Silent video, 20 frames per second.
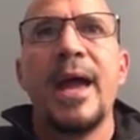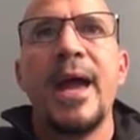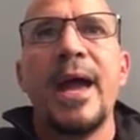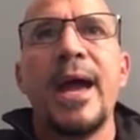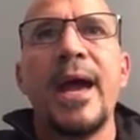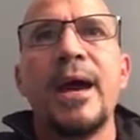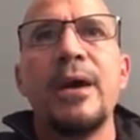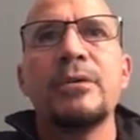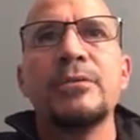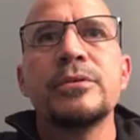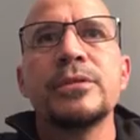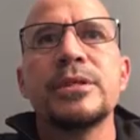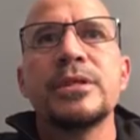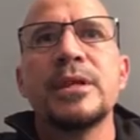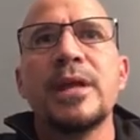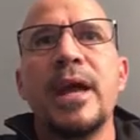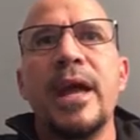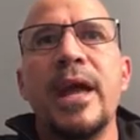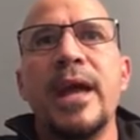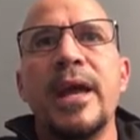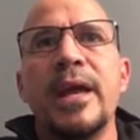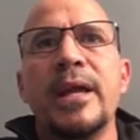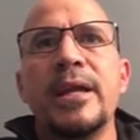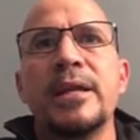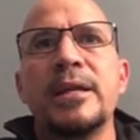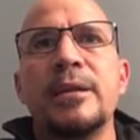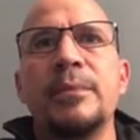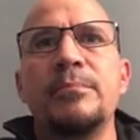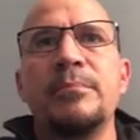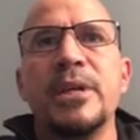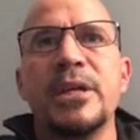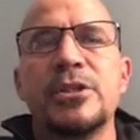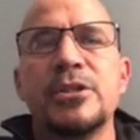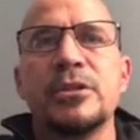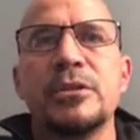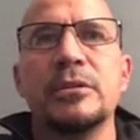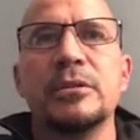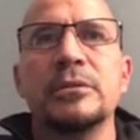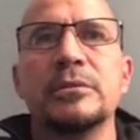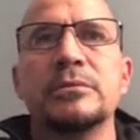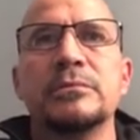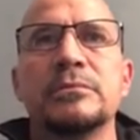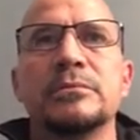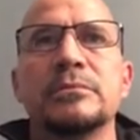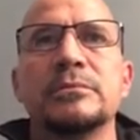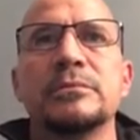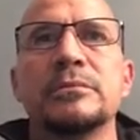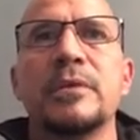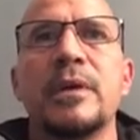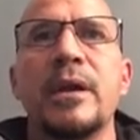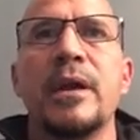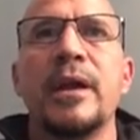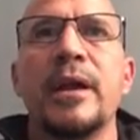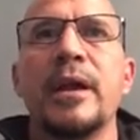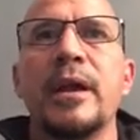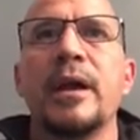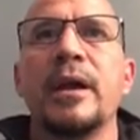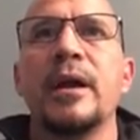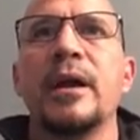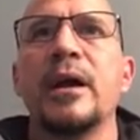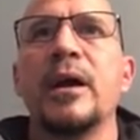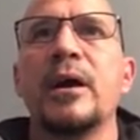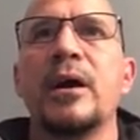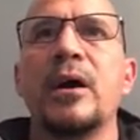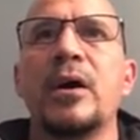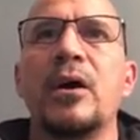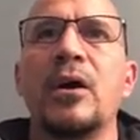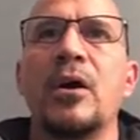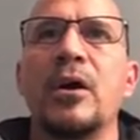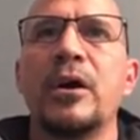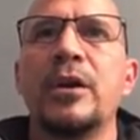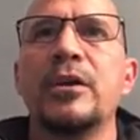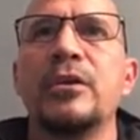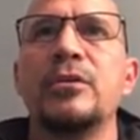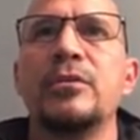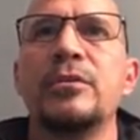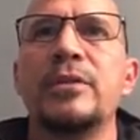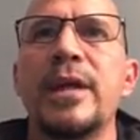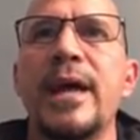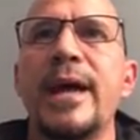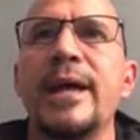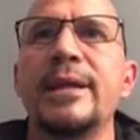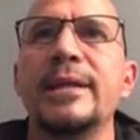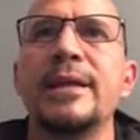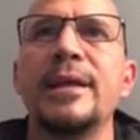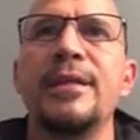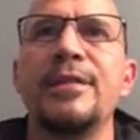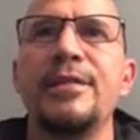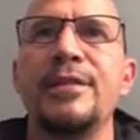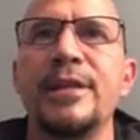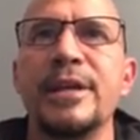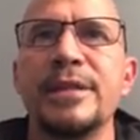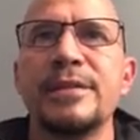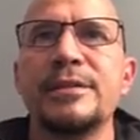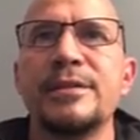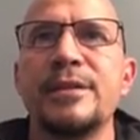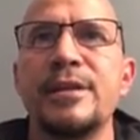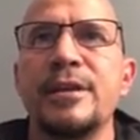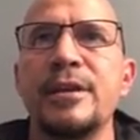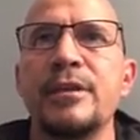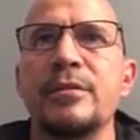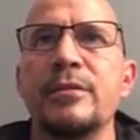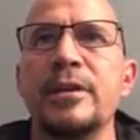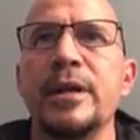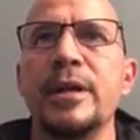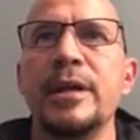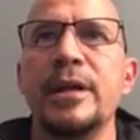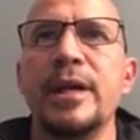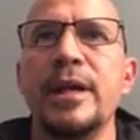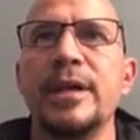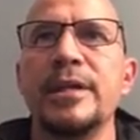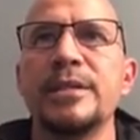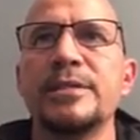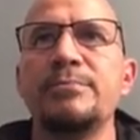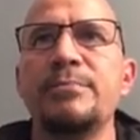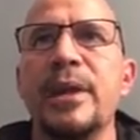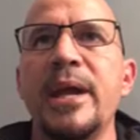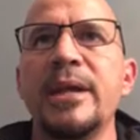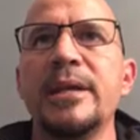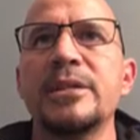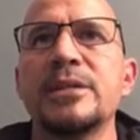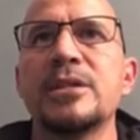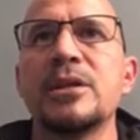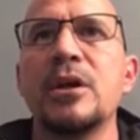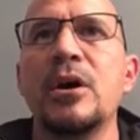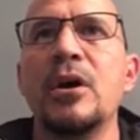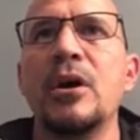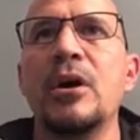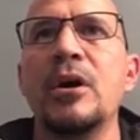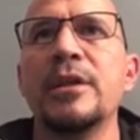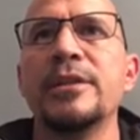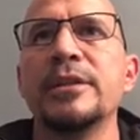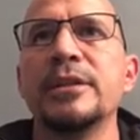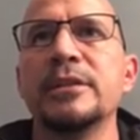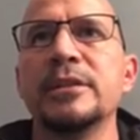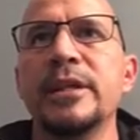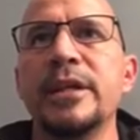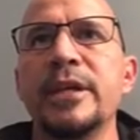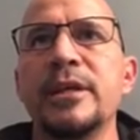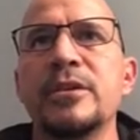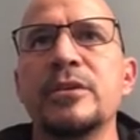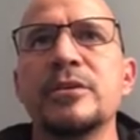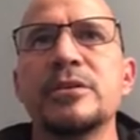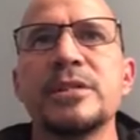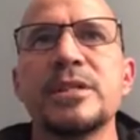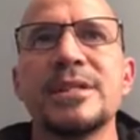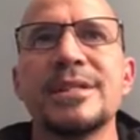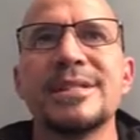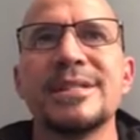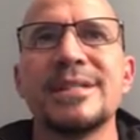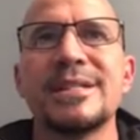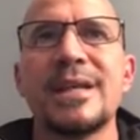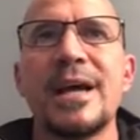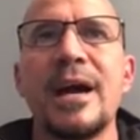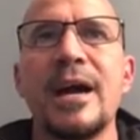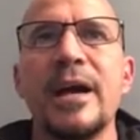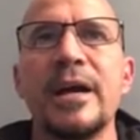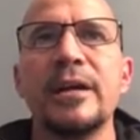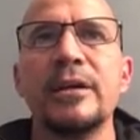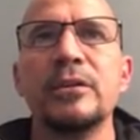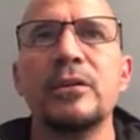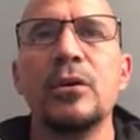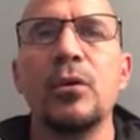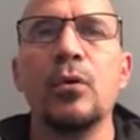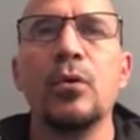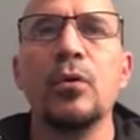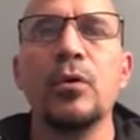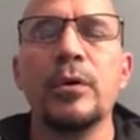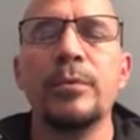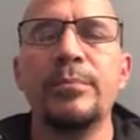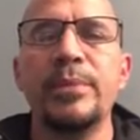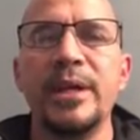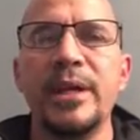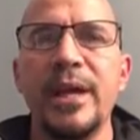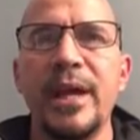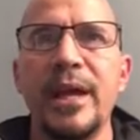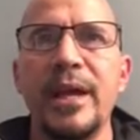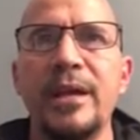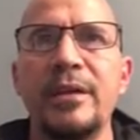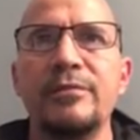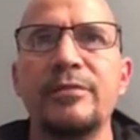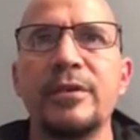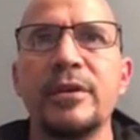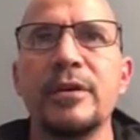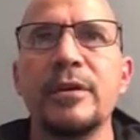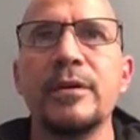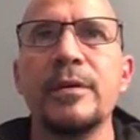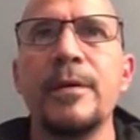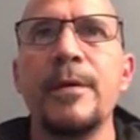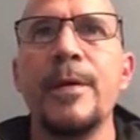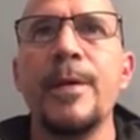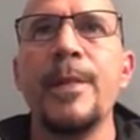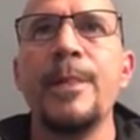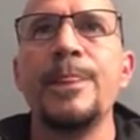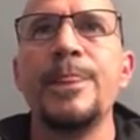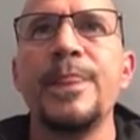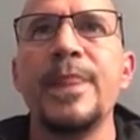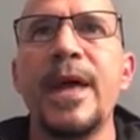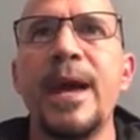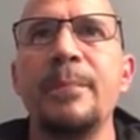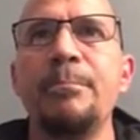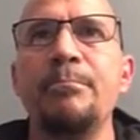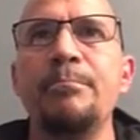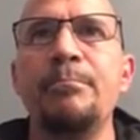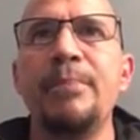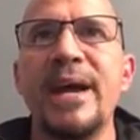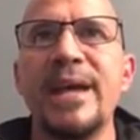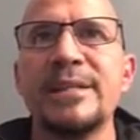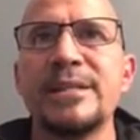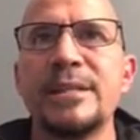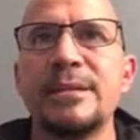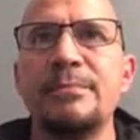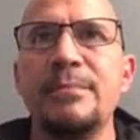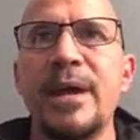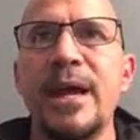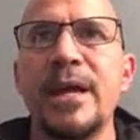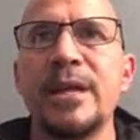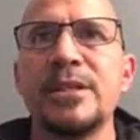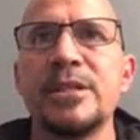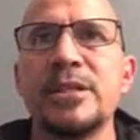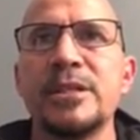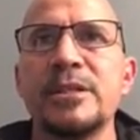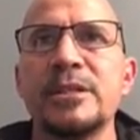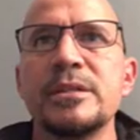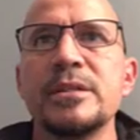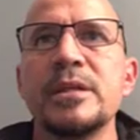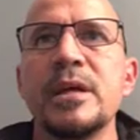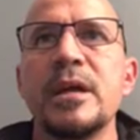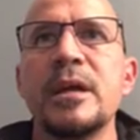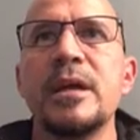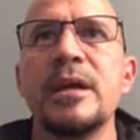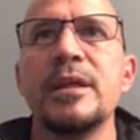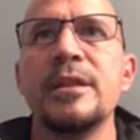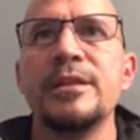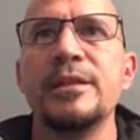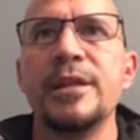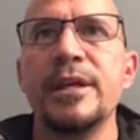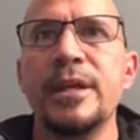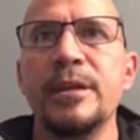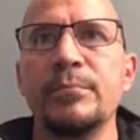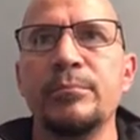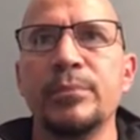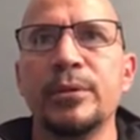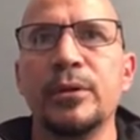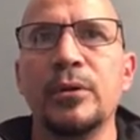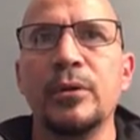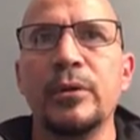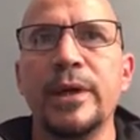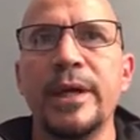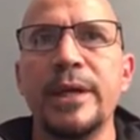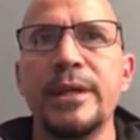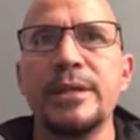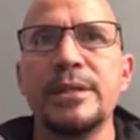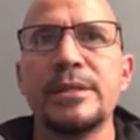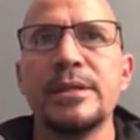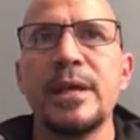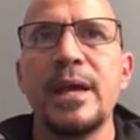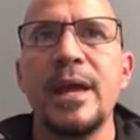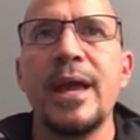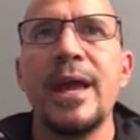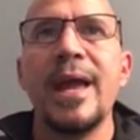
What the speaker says: House and Mitchell argue that this theory is based on the leader's style or behavior that best matches the employees